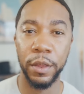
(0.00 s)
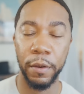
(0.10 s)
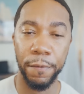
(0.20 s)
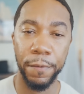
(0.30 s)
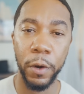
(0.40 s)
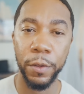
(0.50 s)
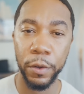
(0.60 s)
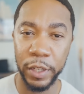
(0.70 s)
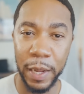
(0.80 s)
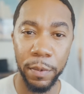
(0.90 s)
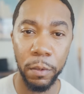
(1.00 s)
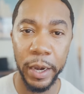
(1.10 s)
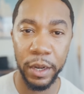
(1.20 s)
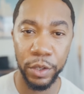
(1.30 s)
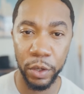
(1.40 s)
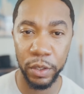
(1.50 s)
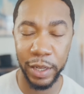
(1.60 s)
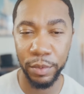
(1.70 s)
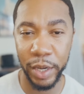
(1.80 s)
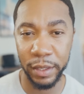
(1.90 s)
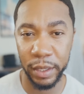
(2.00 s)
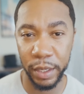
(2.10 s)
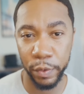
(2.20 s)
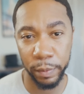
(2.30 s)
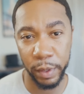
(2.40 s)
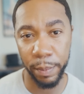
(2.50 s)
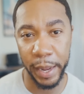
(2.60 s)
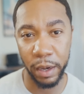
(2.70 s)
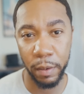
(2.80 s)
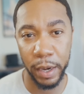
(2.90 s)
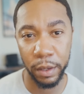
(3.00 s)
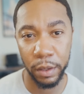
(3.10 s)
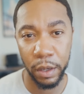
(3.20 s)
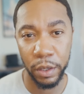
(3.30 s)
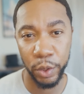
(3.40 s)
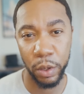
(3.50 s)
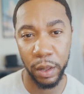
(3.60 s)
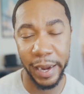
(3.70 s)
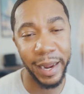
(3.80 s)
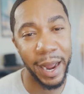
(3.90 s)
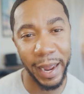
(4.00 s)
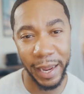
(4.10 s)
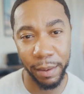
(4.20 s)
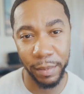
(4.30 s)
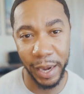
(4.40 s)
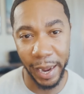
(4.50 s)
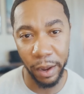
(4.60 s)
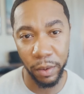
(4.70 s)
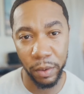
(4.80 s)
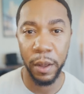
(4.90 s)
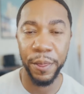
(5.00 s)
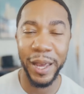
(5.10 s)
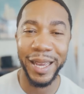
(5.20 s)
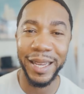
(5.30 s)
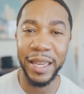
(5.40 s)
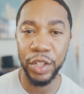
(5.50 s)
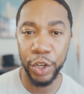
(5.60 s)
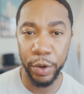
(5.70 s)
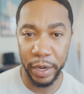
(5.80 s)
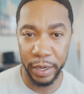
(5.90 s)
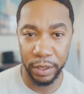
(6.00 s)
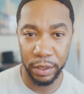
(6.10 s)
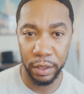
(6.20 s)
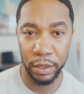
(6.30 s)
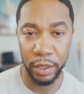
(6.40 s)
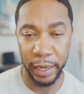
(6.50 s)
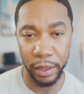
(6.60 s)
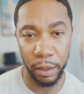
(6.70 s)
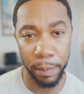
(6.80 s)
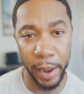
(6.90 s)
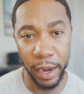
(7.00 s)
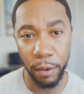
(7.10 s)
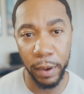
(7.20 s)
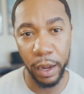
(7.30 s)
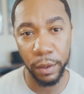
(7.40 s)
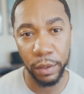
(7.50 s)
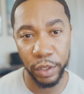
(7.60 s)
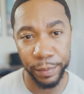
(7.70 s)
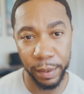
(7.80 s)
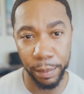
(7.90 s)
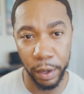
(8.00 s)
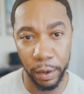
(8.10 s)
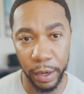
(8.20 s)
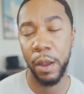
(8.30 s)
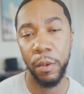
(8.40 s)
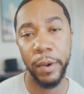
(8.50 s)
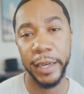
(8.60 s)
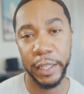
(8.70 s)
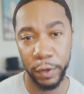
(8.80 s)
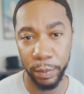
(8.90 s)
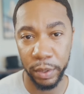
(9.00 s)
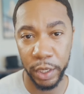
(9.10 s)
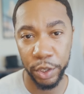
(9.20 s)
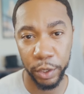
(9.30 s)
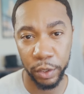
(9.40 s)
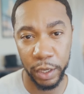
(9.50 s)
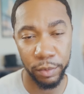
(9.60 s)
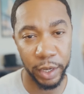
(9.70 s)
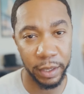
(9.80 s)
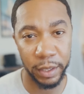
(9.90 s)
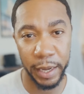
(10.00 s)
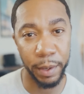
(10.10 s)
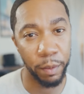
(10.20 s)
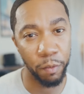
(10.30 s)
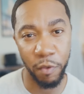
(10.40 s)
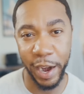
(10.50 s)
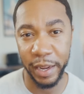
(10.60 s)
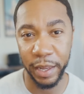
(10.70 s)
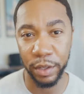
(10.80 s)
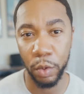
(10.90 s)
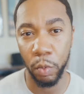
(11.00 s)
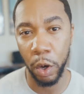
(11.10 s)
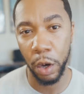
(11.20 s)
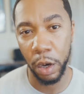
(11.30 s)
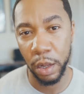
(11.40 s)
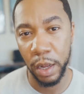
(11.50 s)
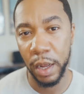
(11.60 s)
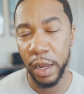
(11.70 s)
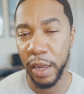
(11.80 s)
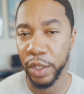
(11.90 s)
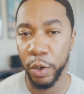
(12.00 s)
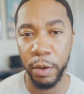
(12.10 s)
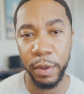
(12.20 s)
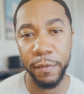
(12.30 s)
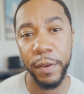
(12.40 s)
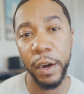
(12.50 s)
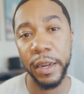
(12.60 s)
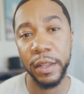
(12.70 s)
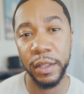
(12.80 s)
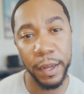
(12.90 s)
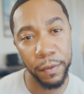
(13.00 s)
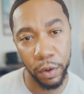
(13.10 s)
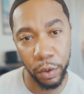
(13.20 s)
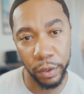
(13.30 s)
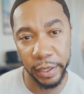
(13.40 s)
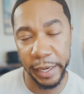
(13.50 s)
The further separated your subject is from the background, sort of like I am now, the easier it is to get the background to be blurry. Whereas if you position your subject, say, right against the wall, it's going to be very difficult to